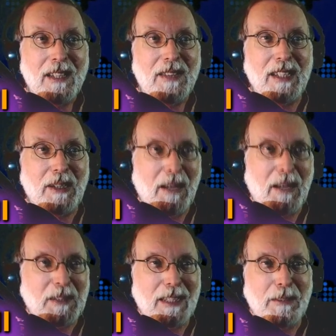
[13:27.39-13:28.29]
that you have
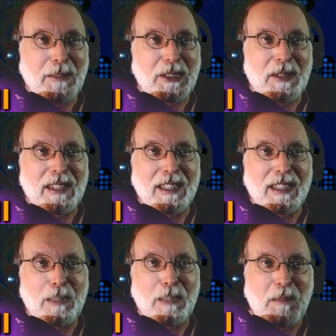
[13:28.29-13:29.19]
to demonstrate
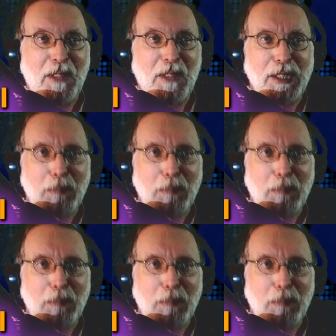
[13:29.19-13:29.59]
that this